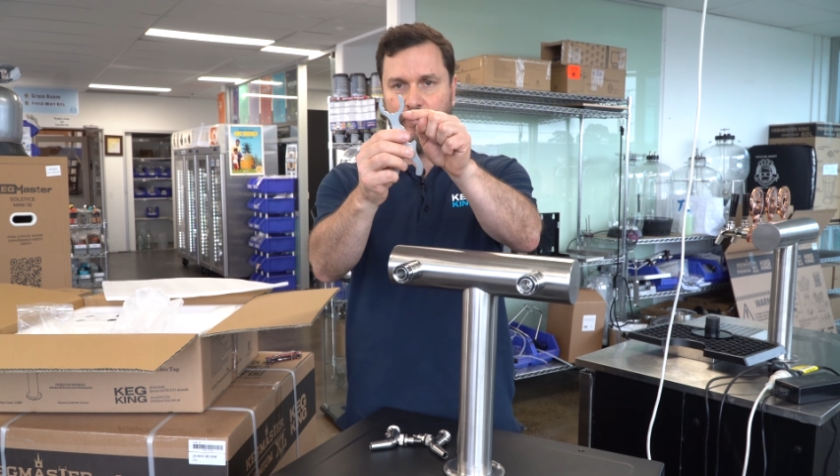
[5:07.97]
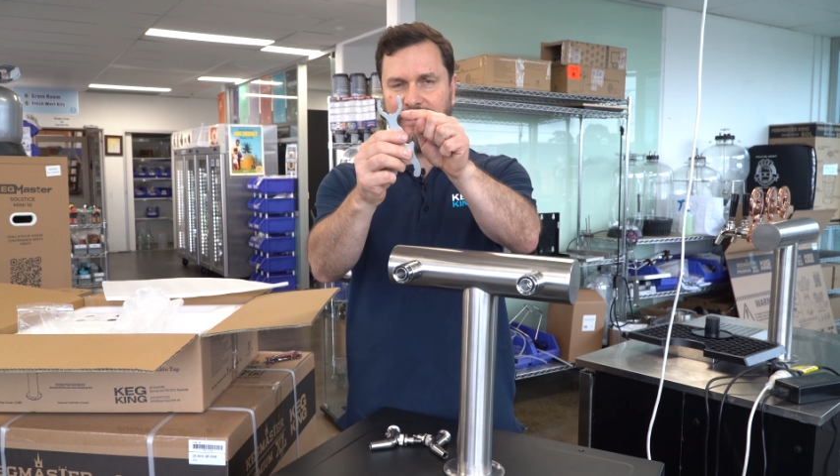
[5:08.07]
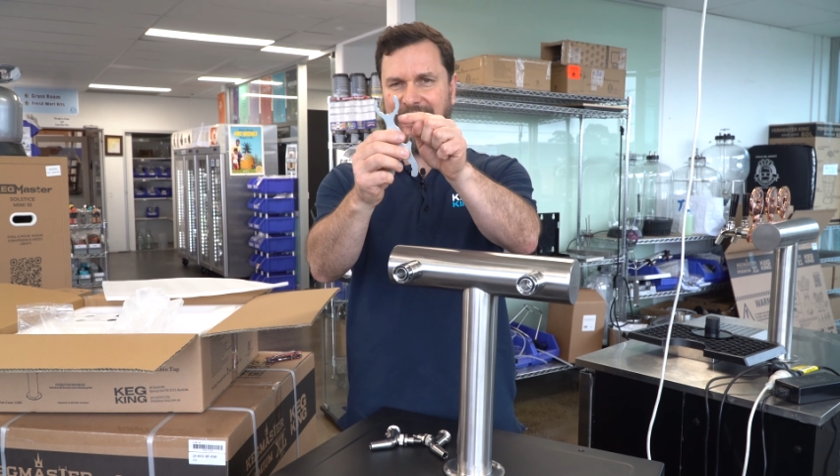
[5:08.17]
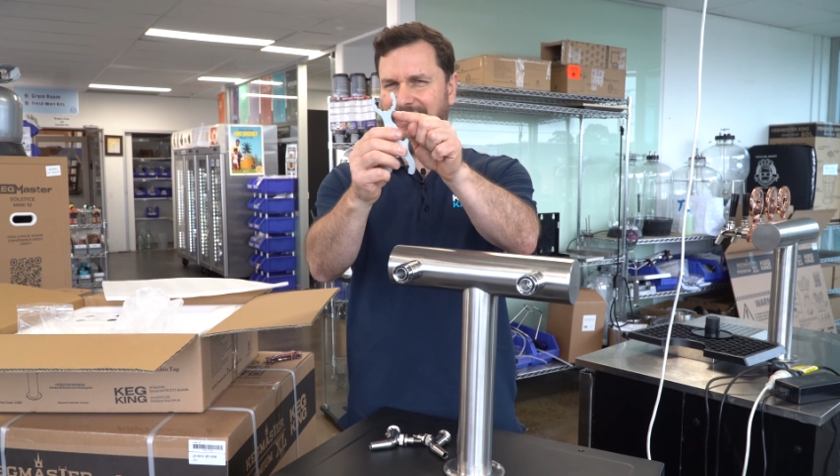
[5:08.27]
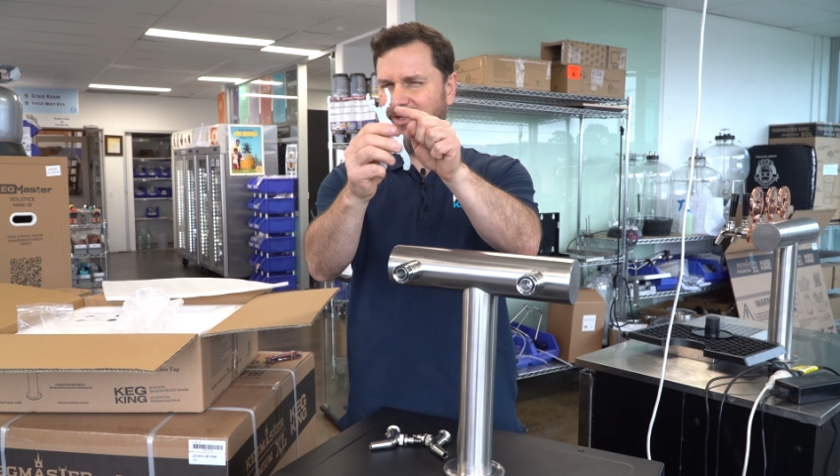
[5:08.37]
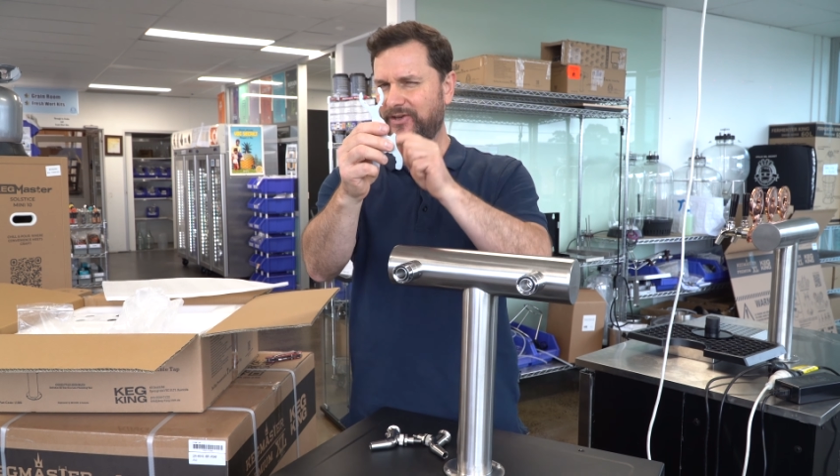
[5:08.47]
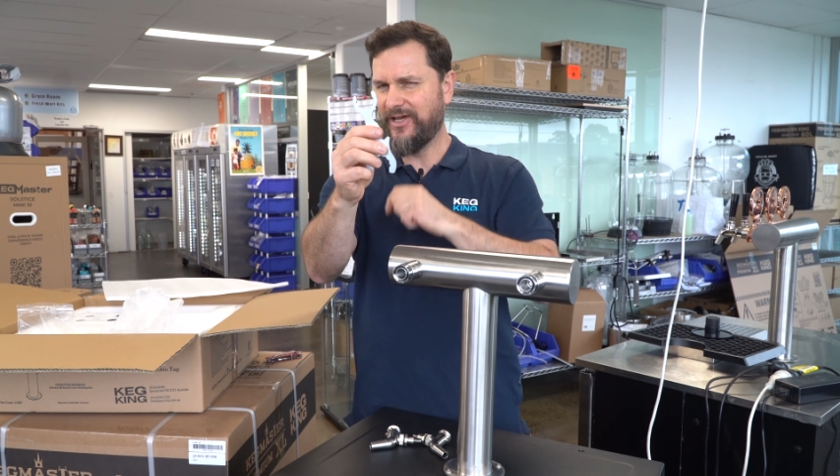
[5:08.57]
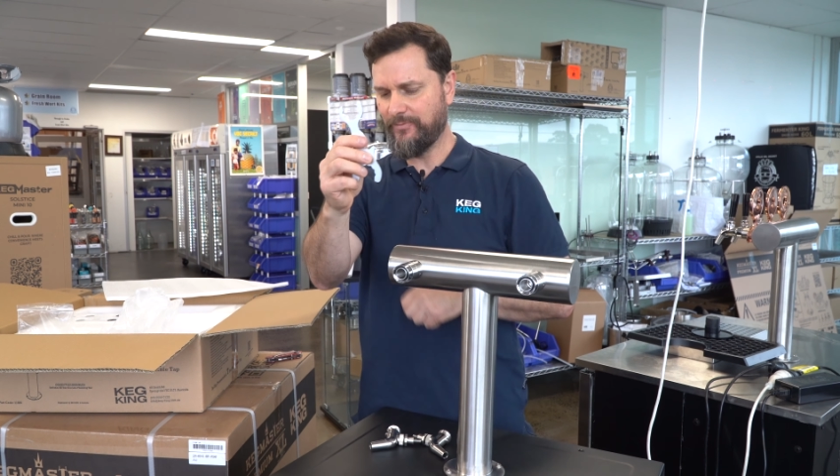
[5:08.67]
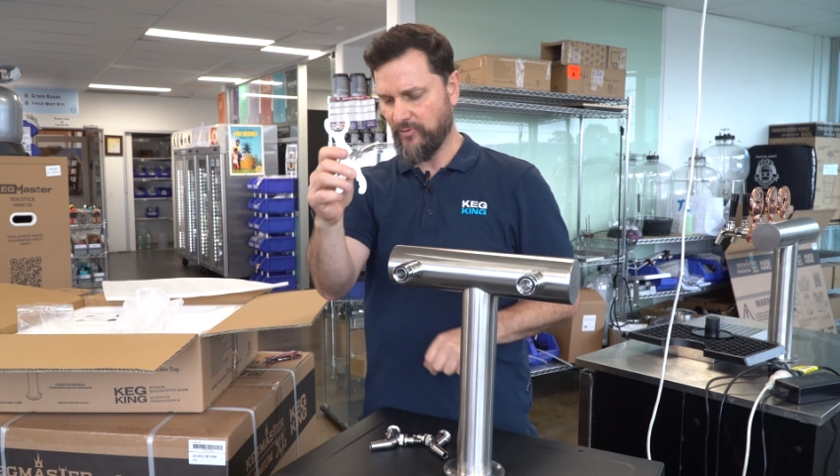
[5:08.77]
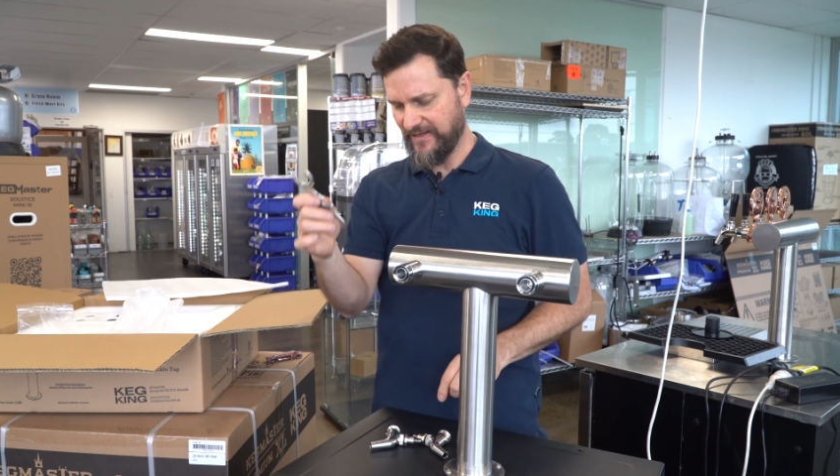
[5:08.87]
with that little
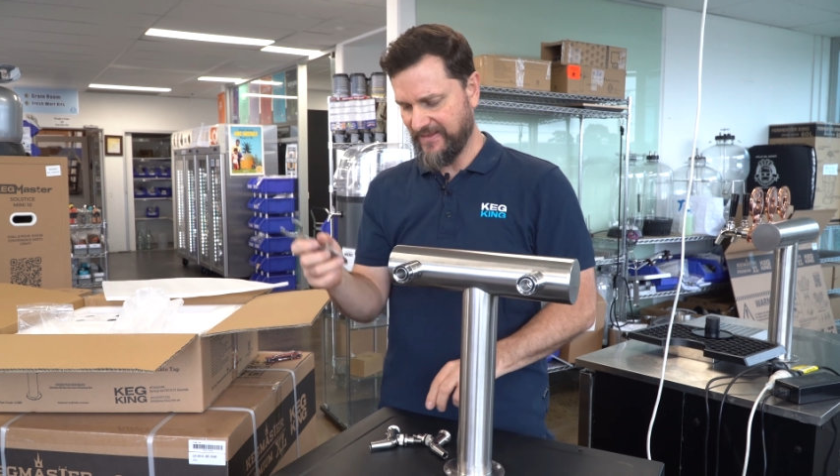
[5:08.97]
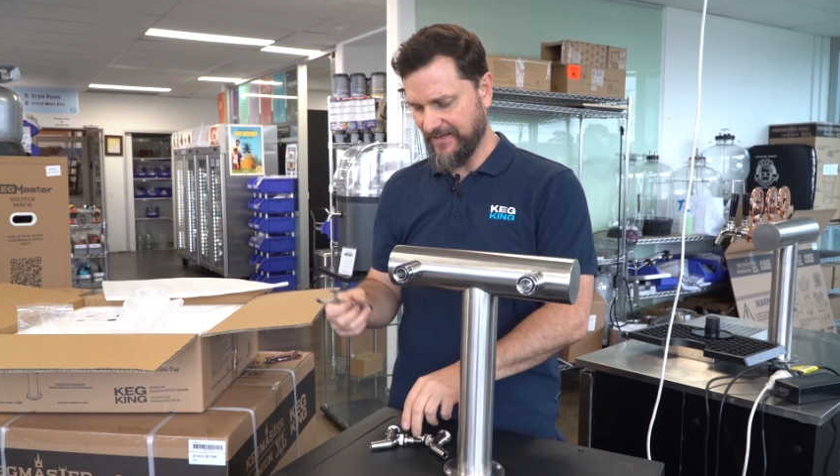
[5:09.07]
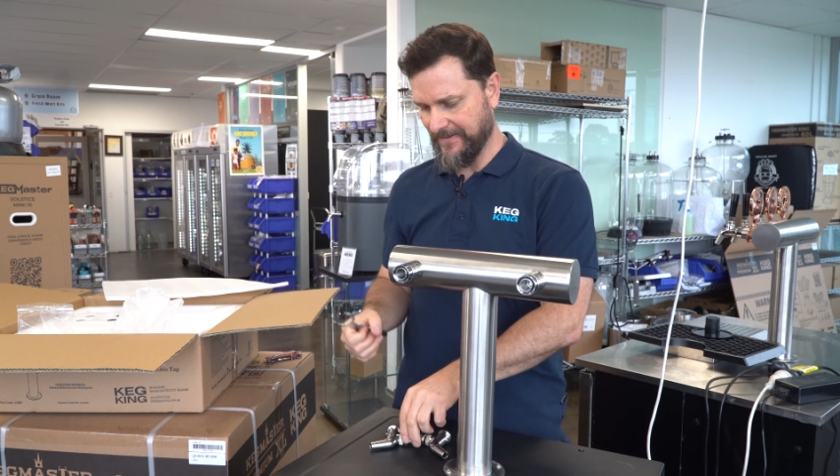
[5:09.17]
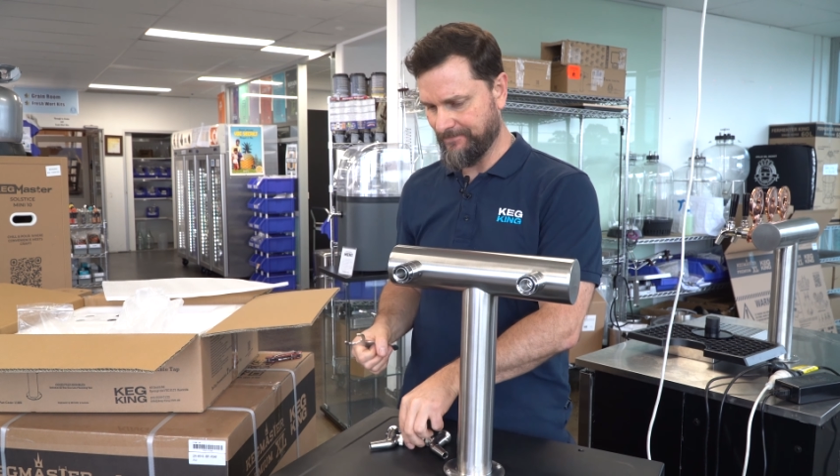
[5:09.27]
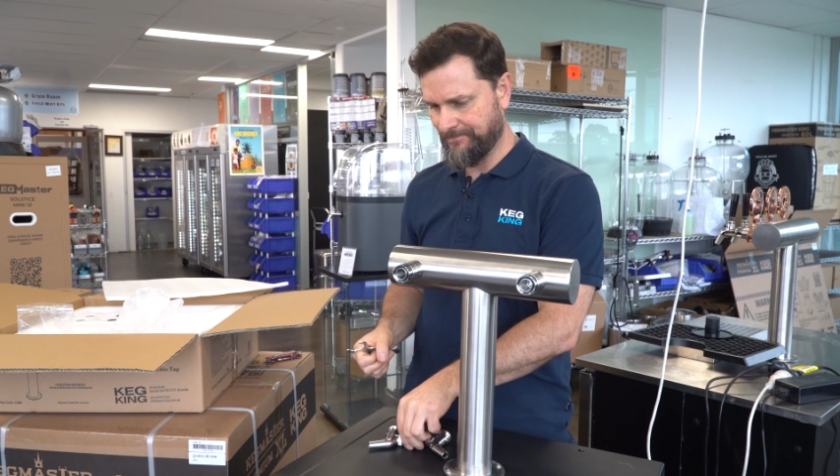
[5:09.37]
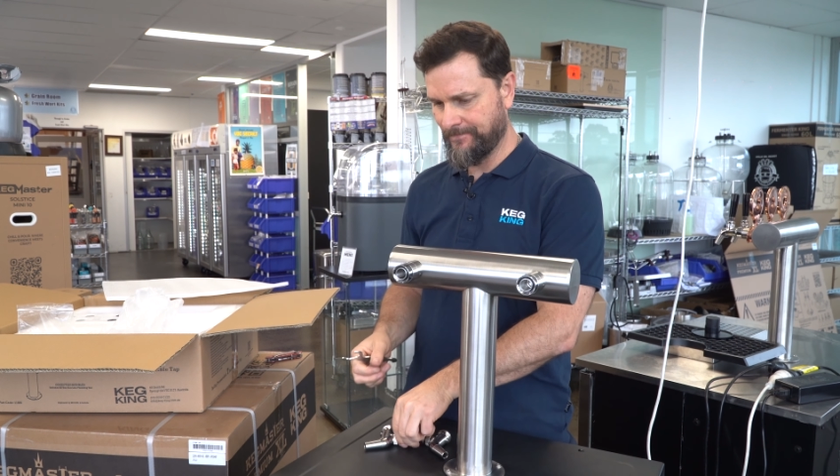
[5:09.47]
nub right there.